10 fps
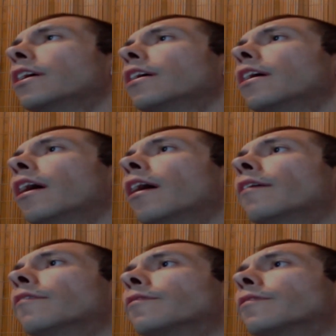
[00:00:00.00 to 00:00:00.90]

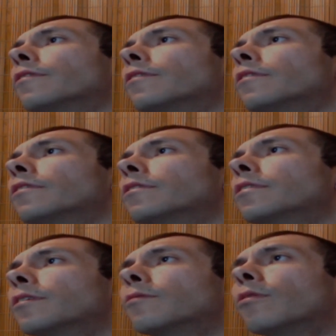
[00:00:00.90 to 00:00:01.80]
of
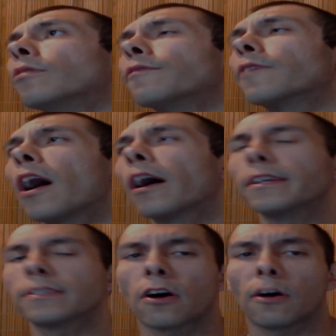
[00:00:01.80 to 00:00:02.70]
well, if God
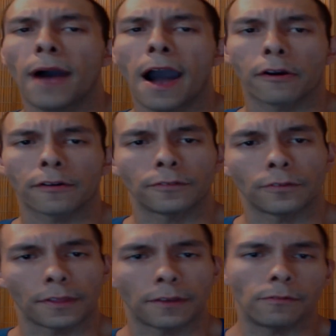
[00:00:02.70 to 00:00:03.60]
is all
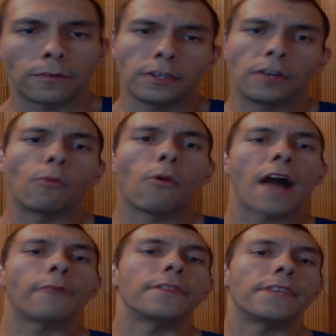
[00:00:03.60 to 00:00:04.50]
powerful, then
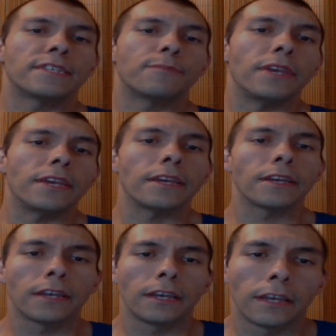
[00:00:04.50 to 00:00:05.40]
why would this be?
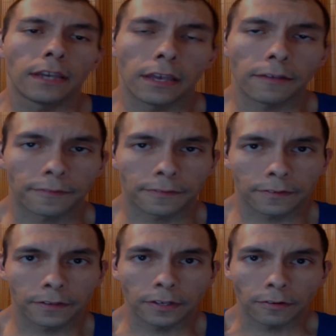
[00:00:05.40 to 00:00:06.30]
If
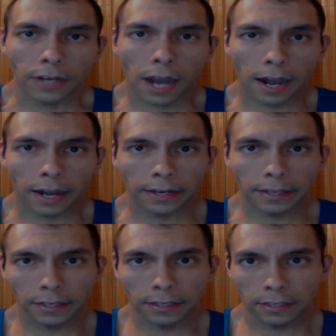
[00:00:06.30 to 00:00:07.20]
God
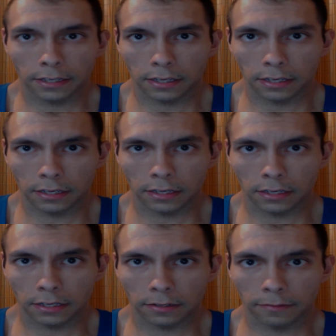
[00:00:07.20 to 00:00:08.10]

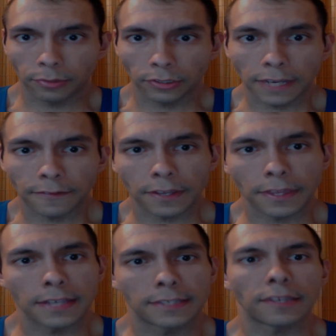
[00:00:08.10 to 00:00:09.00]
believed in
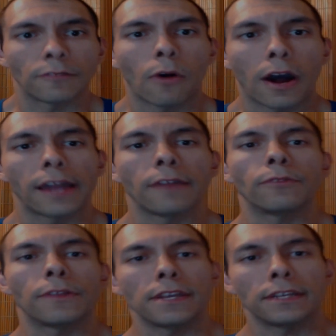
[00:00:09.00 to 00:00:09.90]
this, then why
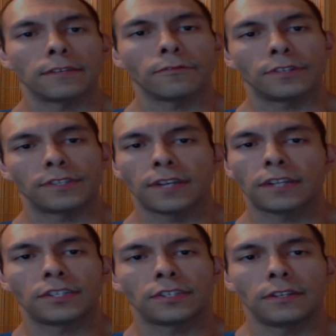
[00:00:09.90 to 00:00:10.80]
would
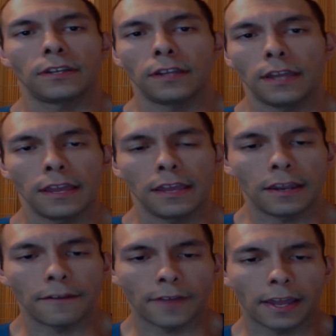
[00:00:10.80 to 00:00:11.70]
such
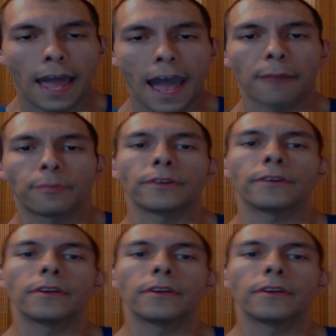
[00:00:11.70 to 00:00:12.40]
an event happen?